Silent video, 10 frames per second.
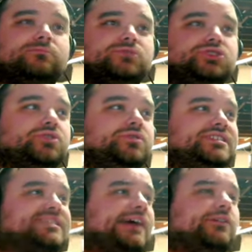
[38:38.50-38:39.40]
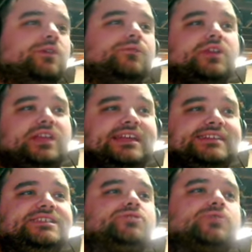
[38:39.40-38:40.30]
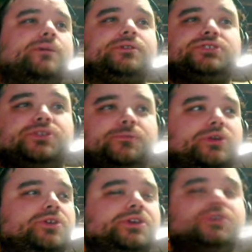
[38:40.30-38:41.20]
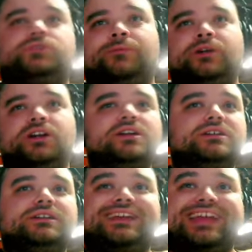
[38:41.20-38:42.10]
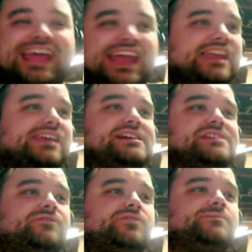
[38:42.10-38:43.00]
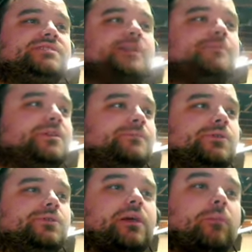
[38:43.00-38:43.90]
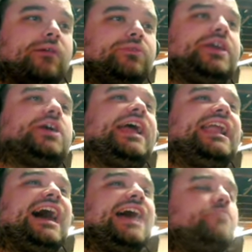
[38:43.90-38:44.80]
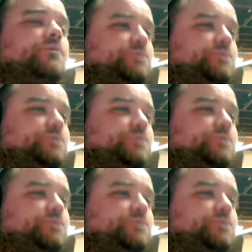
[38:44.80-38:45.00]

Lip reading: shoot this out over Easy Drummer, Superior Drummer, any kind of drum sampling program out there, and I will